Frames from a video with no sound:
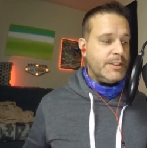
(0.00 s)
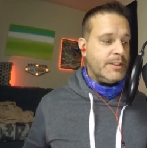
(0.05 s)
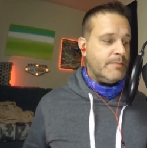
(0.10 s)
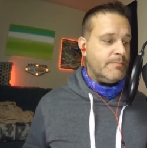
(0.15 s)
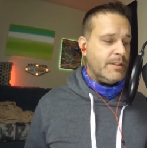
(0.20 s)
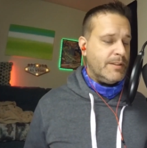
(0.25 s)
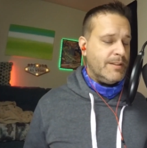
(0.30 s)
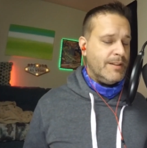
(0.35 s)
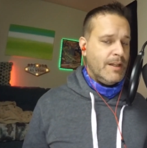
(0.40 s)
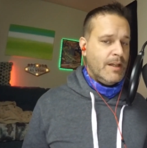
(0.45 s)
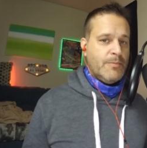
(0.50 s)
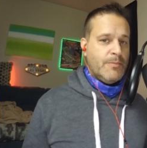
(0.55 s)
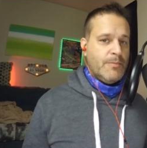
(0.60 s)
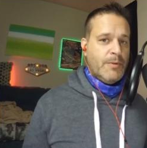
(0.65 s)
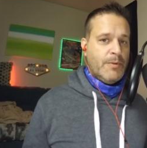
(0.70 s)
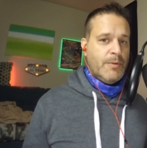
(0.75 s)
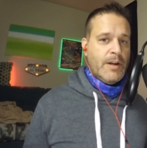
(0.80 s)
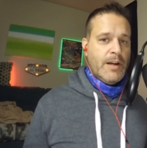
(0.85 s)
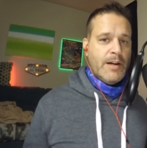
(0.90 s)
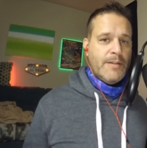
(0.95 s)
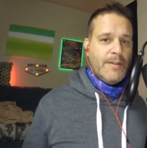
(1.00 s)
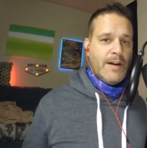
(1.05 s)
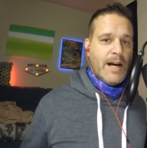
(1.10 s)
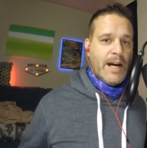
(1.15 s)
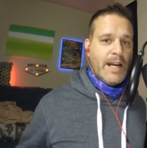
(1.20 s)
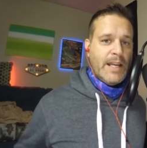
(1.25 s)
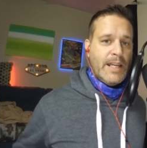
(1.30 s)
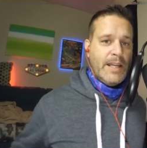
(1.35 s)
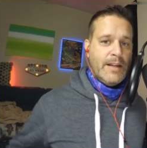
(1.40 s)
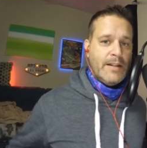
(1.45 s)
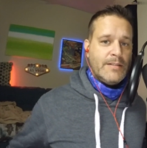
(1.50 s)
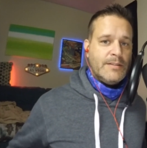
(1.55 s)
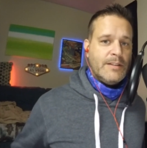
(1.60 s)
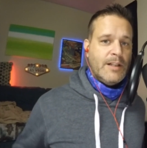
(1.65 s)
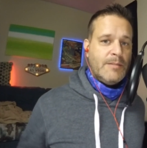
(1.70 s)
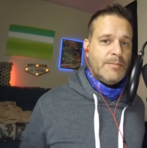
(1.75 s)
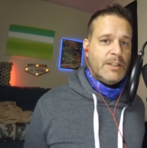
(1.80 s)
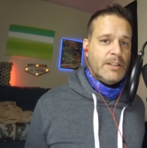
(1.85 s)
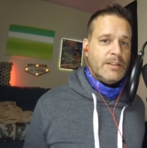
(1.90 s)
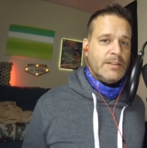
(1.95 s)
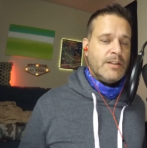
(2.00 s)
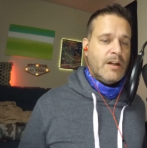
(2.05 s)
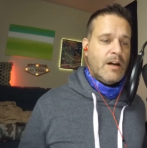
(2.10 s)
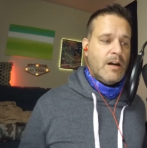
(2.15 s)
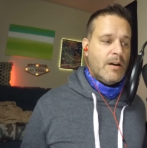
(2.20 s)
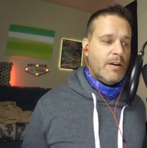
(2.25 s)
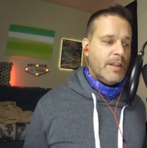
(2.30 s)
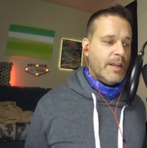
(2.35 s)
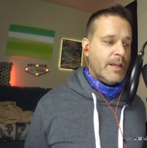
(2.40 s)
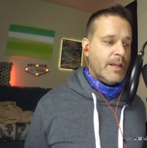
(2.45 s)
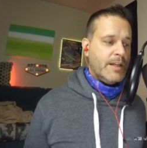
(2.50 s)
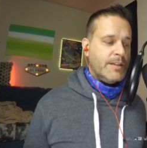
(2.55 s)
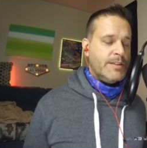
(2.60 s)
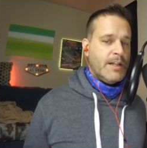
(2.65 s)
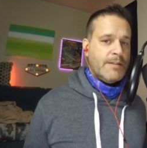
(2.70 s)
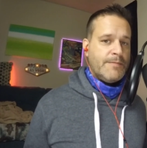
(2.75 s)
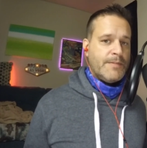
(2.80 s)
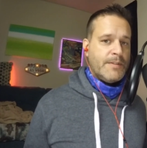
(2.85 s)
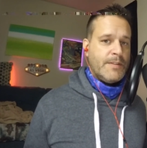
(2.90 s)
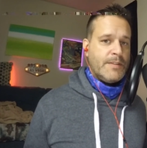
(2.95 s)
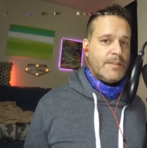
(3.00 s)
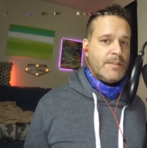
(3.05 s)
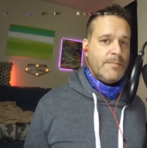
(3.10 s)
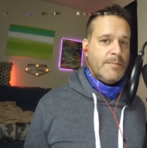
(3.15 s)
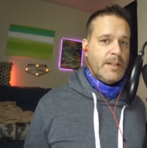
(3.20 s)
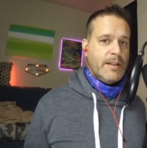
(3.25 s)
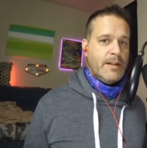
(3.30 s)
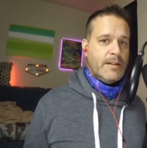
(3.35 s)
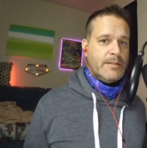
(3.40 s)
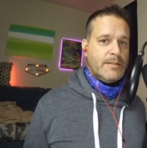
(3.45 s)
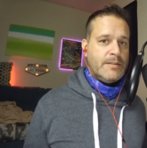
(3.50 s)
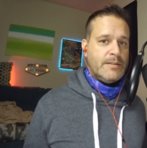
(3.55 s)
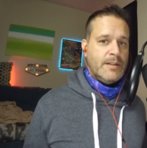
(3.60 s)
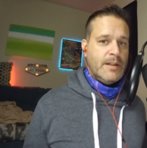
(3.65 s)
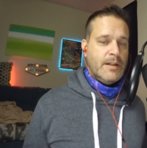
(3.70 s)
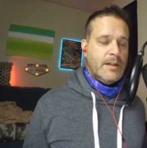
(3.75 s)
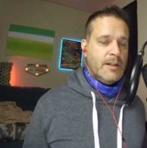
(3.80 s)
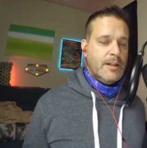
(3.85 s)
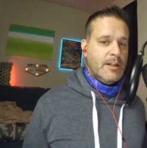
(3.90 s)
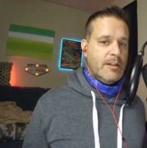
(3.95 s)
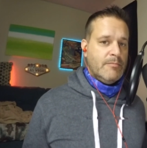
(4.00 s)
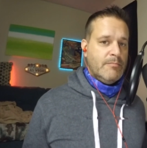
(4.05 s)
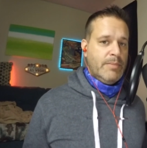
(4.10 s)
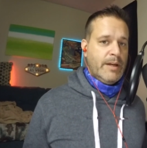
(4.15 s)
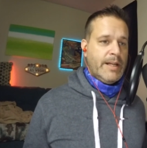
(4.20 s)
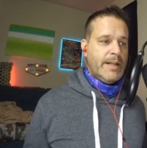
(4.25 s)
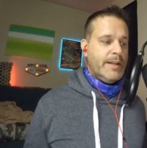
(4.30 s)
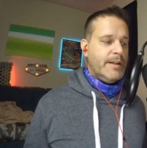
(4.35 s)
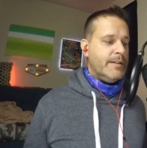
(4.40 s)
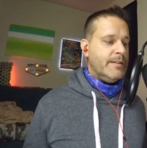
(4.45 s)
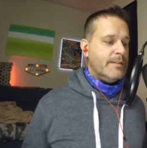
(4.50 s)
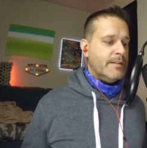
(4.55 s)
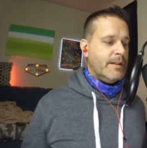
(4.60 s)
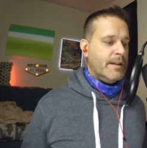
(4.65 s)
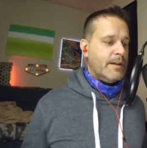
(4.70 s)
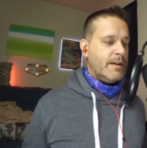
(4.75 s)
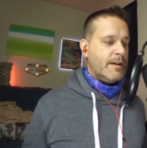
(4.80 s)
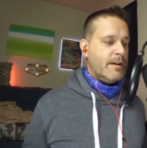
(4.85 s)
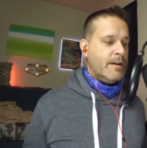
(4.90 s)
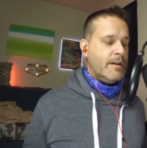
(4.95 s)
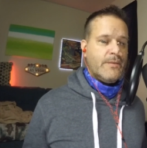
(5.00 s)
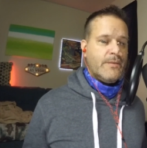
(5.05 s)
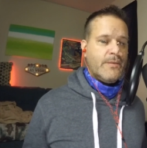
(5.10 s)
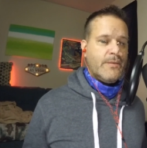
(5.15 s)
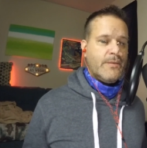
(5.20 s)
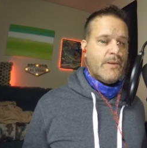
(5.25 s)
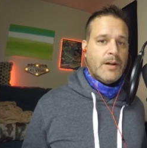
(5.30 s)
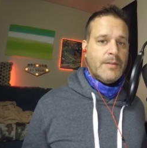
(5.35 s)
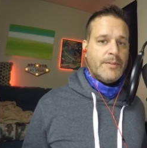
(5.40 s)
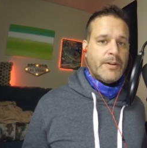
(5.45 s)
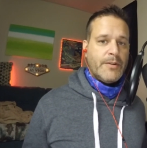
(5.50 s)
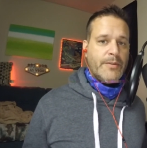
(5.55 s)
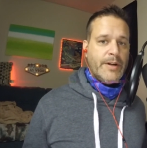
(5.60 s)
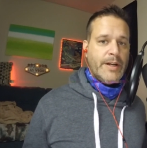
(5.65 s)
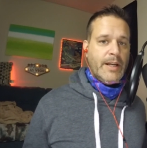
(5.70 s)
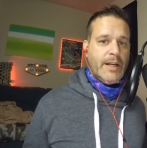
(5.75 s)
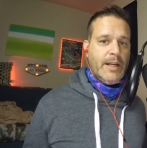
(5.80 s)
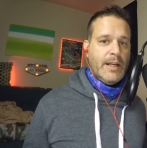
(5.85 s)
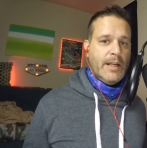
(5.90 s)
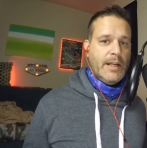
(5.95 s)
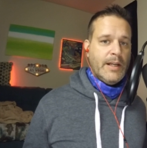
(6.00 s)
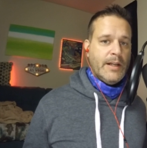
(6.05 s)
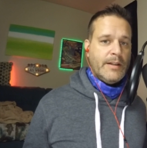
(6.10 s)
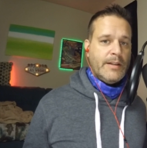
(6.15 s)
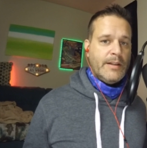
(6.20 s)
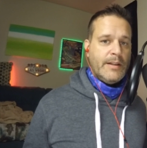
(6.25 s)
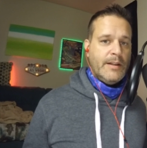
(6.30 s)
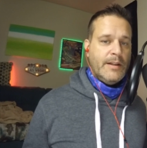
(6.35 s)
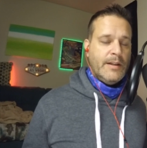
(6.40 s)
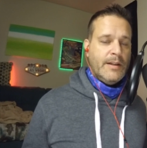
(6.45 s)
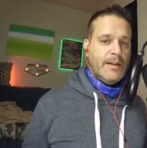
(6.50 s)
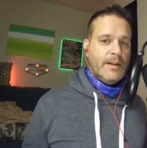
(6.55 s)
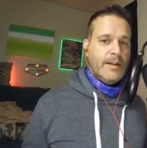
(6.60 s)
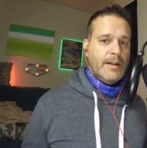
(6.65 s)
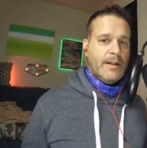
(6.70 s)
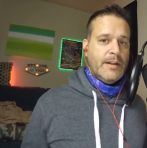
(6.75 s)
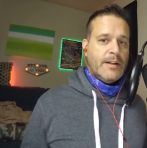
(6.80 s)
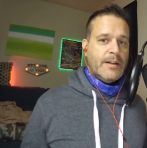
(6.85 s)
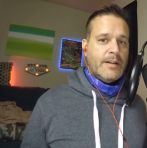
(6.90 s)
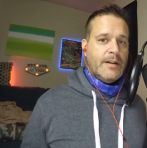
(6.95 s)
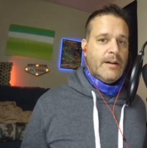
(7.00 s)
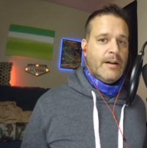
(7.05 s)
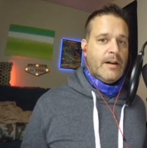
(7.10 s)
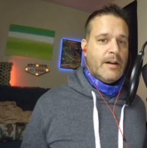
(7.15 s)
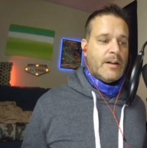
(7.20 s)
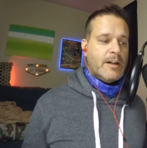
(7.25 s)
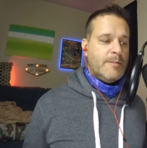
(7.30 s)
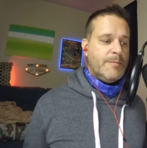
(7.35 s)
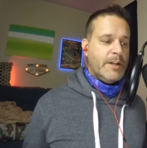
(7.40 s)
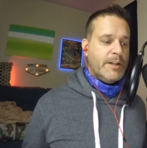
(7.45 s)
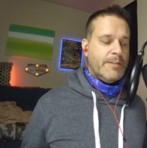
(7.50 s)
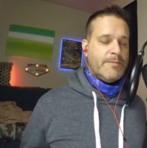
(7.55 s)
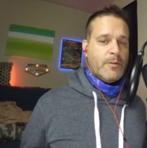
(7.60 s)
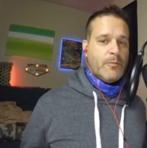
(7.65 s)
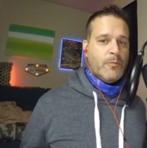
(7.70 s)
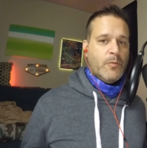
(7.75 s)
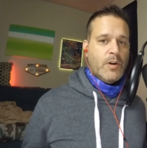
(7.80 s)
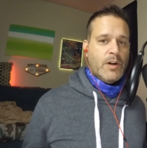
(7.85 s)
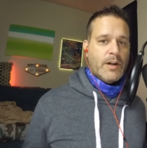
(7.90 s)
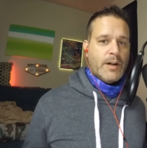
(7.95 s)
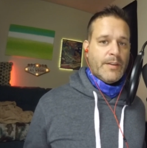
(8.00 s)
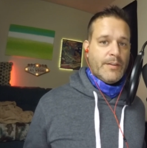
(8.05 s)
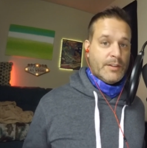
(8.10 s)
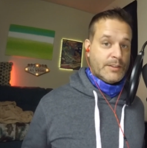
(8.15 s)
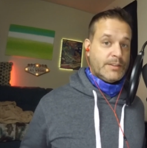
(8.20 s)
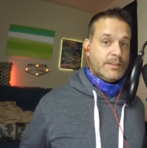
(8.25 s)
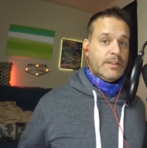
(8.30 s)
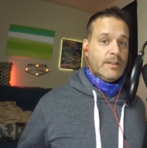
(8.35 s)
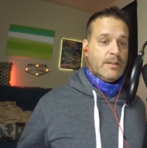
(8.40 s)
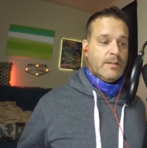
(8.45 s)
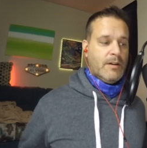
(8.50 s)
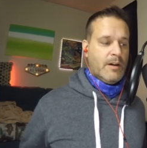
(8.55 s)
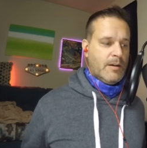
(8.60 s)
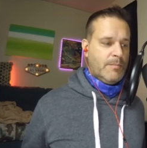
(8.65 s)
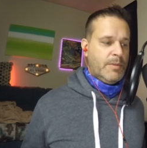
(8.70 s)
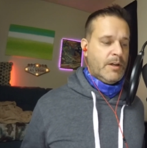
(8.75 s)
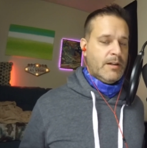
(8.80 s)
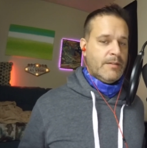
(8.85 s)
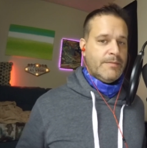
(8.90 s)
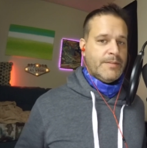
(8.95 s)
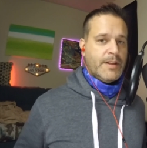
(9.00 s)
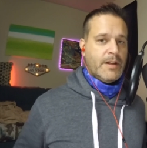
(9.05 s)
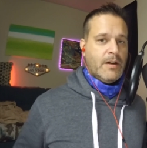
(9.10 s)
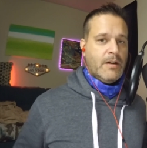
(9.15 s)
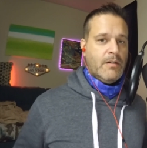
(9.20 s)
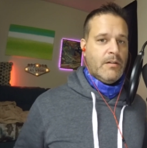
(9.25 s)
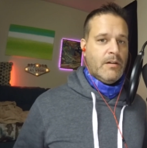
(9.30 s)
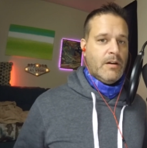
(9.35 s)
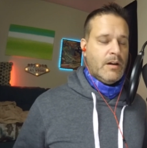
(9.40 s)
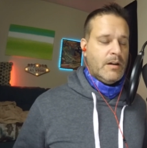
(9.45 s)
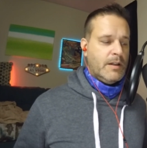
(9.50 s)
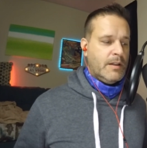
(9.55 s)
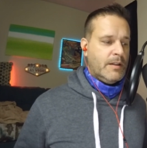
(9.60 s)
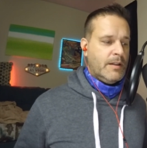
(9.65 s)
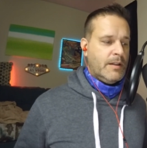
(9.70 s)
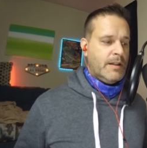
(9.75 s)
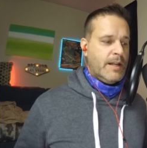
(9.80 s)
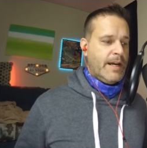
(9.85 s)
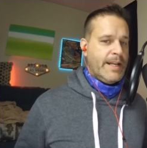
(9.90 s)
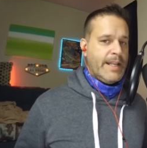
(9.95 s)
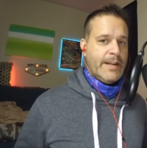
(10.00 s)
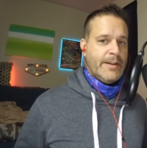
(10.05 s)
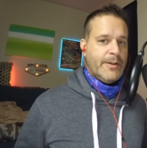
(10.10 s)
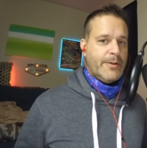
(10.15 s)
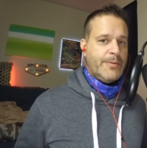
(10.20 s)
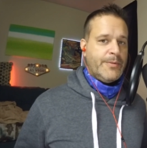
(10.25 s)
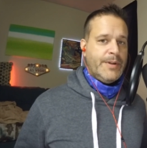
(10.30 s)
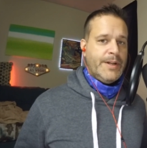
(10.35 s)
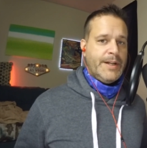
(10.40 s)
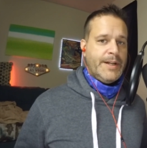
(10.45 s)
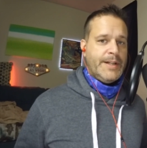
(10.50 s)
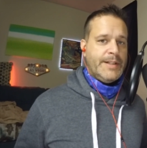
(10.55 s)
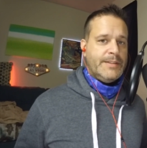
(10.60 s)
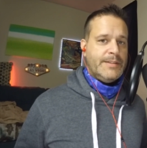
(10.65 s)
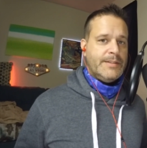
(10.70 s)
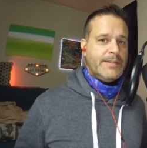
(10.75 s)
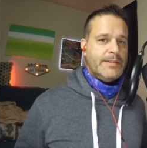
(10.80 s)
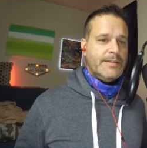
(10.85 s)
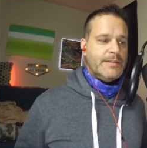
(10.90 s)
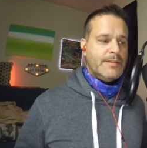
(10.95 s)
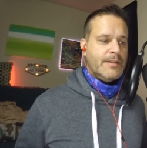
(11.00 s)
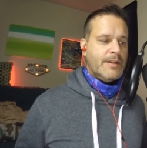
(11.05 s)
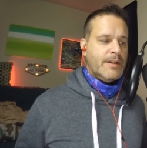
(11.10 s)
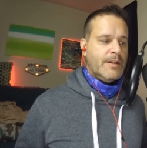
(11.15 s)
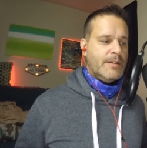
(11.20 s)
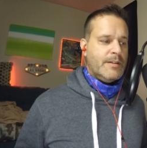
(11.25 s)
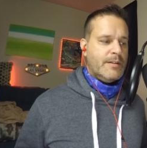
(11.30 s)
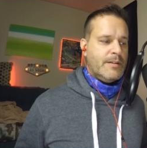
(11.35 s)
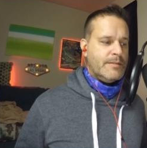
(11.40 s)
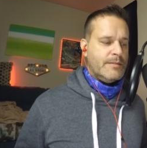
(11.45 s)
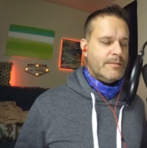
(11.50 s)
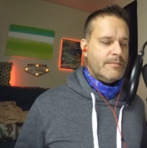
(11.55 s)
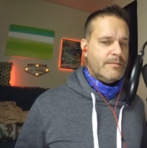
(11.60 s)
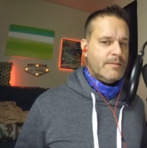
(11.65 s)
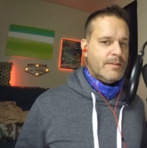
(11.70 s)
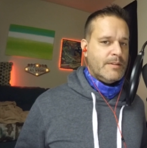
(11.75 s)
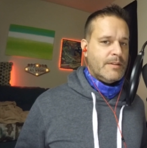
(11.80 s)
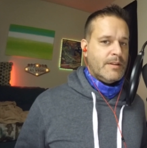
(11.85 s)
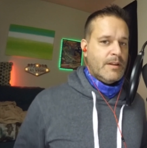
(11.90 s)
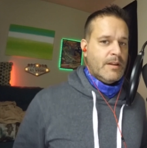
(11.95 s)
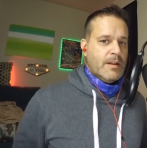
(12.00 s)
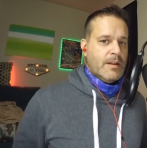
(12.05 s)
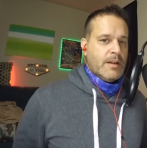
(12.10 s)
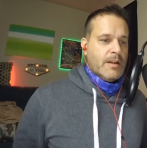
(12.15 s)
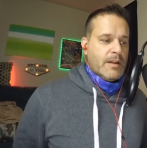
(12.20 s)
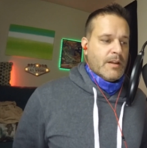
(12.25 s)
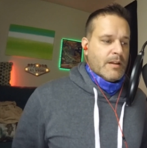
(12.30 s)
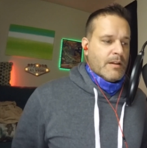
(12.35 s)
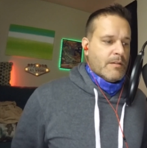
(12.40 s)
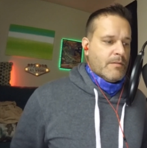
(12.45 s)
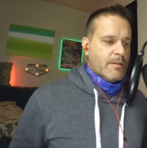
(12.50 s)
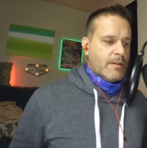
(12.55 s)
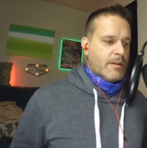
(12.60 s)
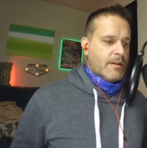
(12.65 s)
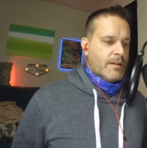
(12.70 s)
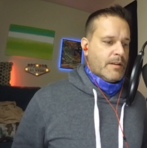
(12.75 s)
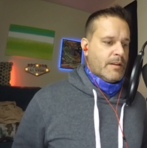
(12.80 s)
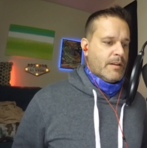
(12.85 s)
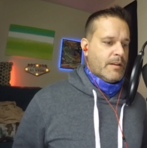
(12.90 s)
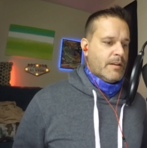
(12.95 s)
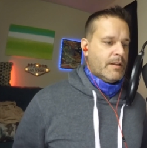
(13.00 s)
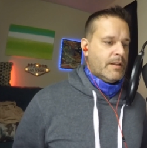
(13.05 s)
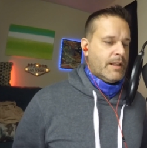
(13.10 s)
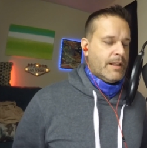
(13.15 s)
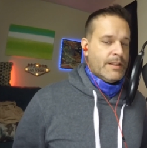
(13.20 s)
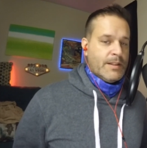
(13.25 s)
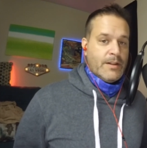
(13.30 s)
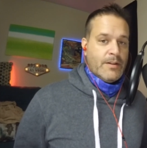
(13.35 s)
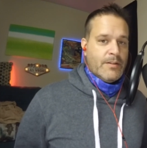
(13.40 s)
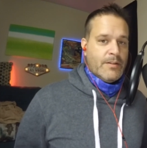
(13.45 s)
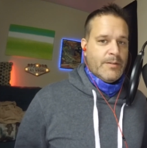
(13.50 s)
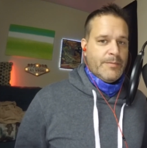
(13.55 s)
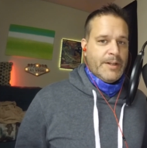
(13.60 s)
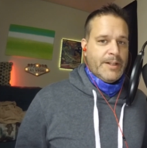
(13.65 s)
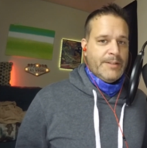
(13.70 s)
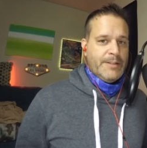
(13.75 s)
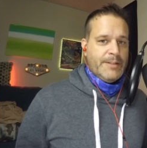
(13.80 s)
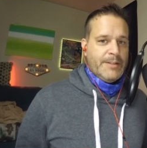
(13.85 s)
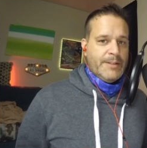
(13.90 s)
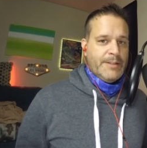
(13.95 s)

But we have high heat summers, so how are they going to check for somebody that's been in like 112 degree heat coming in from work and they're still above, you know, 98 degrees, you know what I mean?